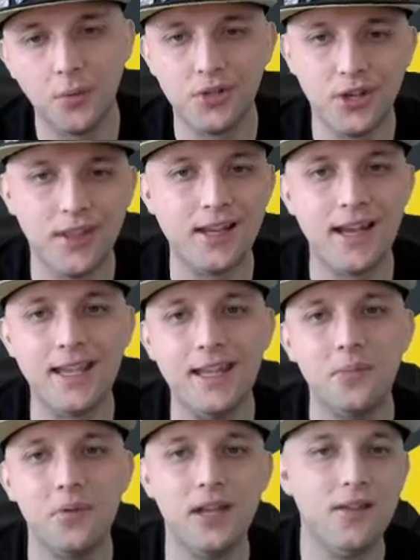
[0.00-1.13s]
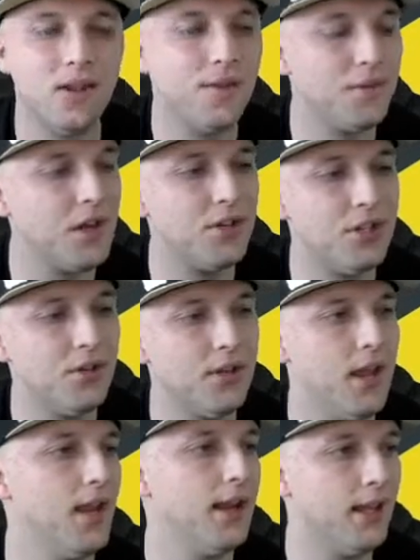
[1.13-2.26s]
which I think I did, but even if I shield
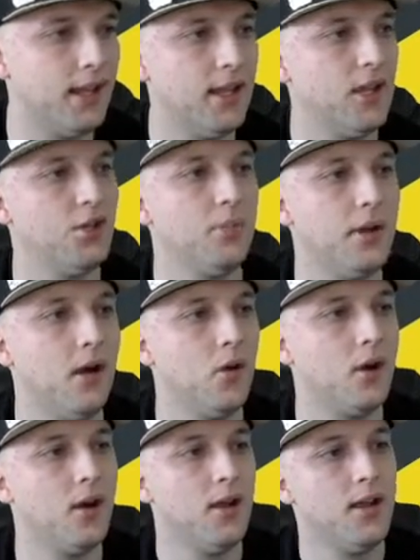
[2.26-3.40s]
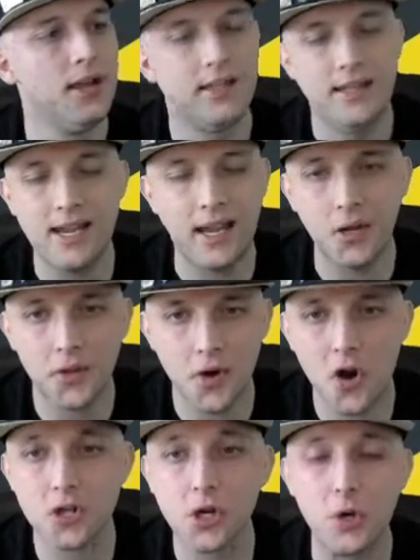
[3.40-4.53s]
and I land the Ancient Power, TKO the
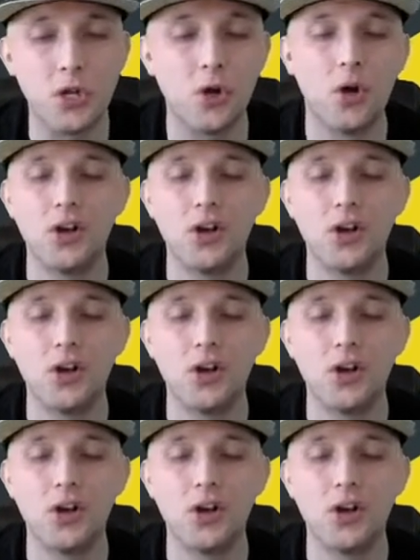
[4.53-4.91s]
Articuno, I'll